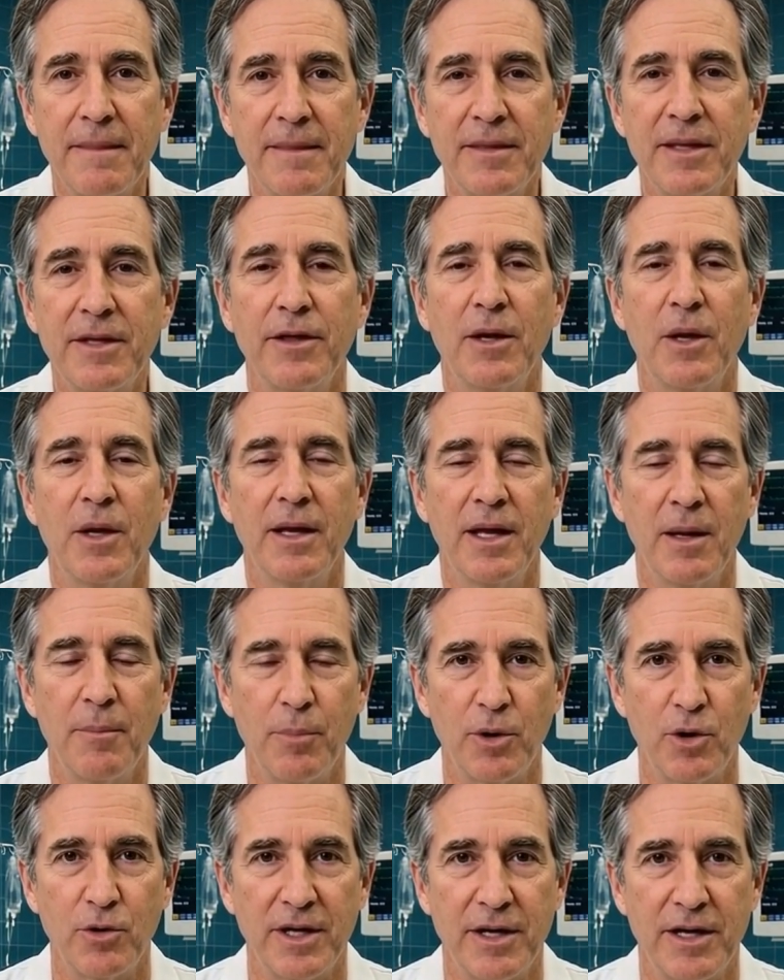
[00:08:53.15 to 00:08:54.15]
The third
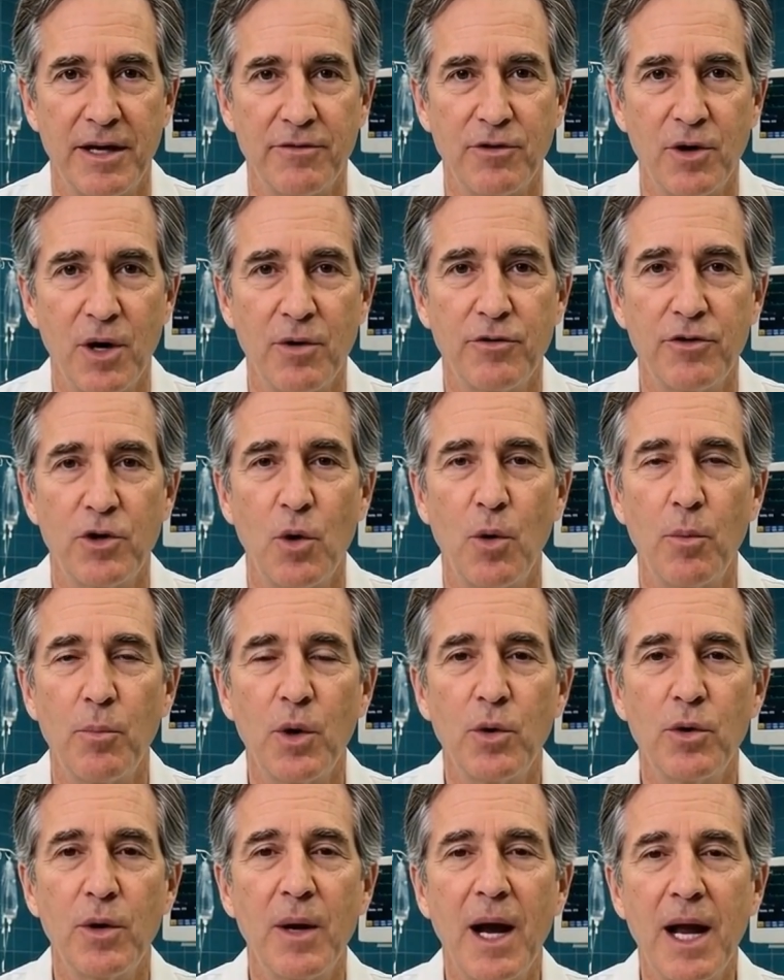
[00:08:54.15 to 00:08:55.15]
component involves
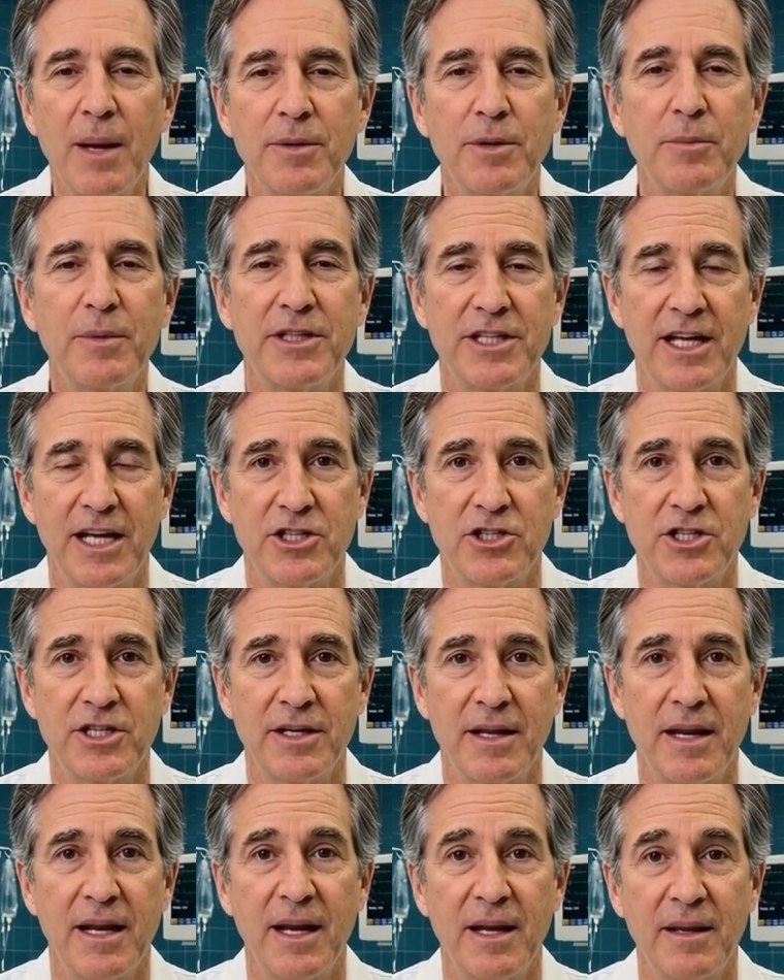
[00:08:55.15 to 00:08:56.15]
hormonal
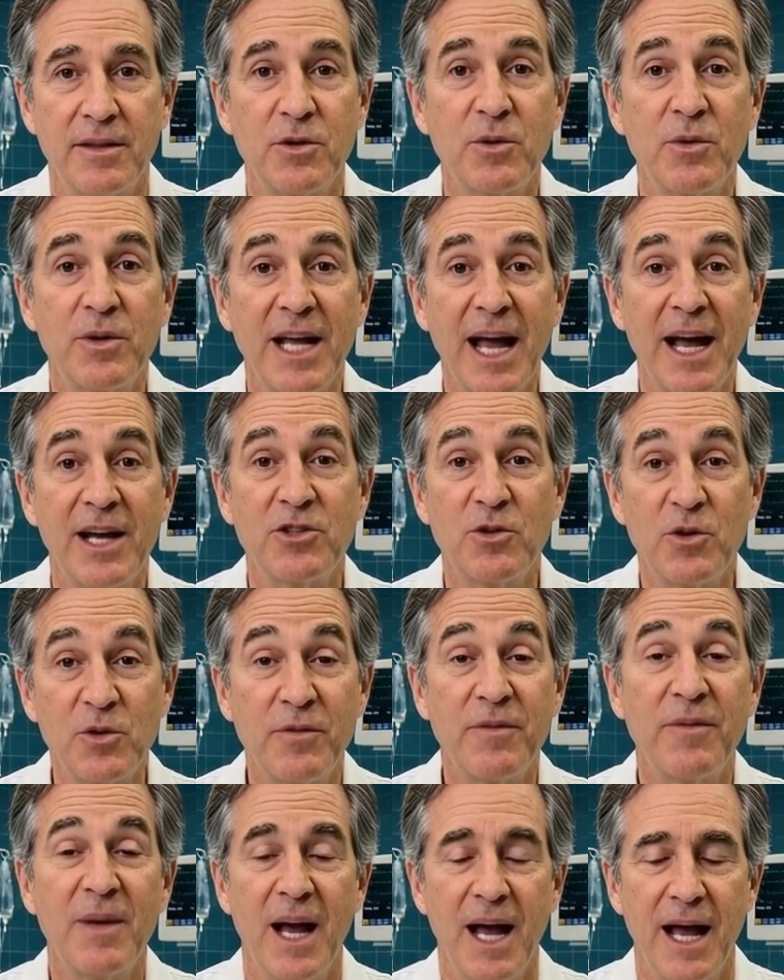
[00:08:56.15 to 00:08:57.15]
optimization through natural
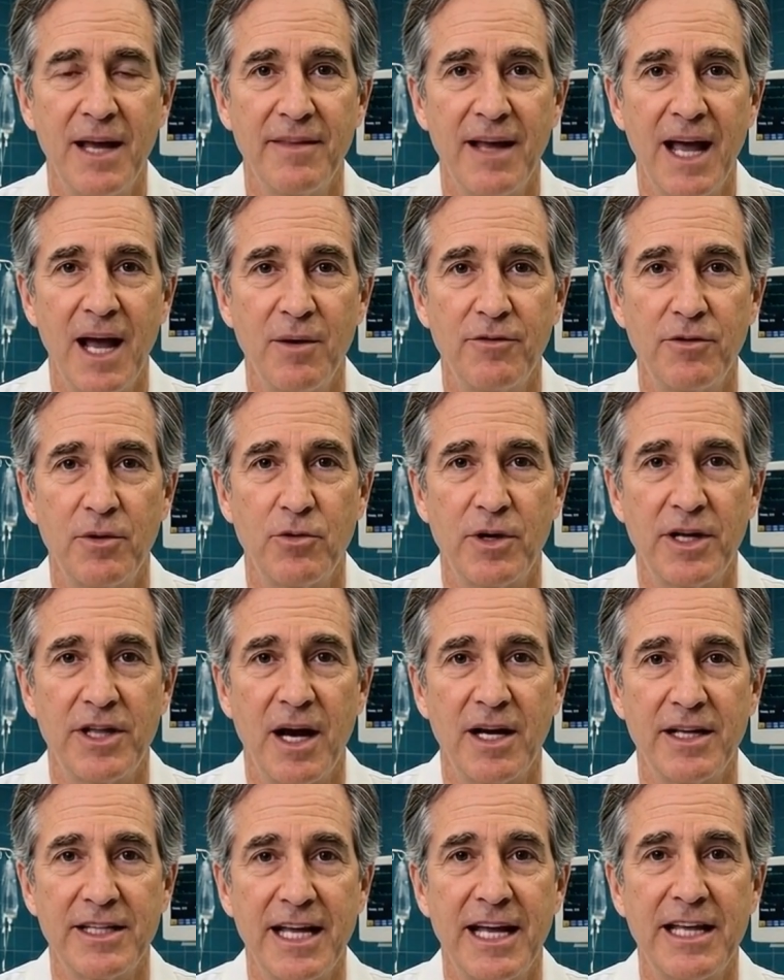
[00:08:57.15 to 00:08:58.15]
5-alpha
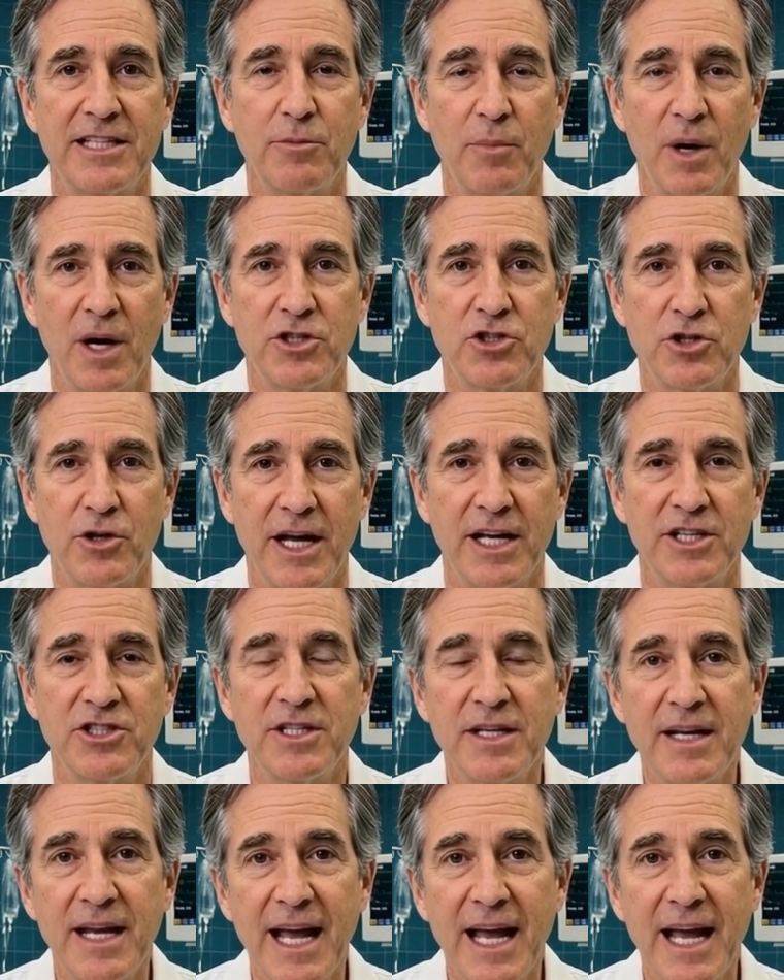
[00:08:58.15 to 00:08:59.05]
reductase modulation.